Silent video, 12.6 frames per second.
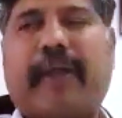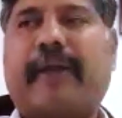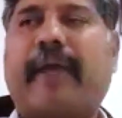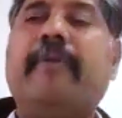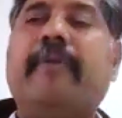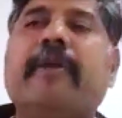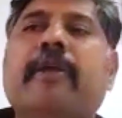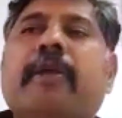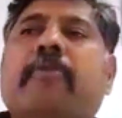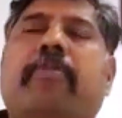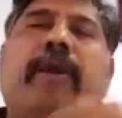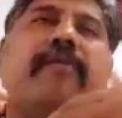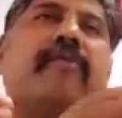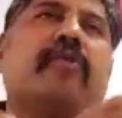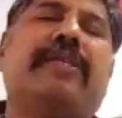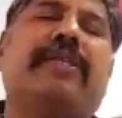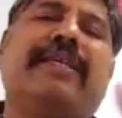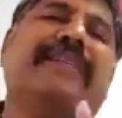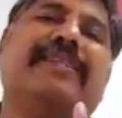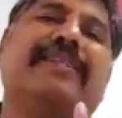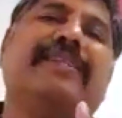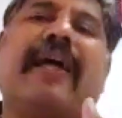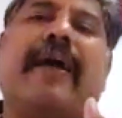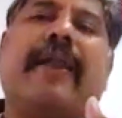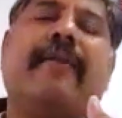that time. But if you see since
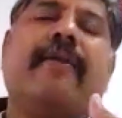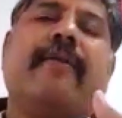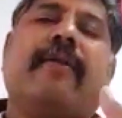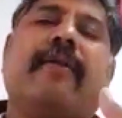then,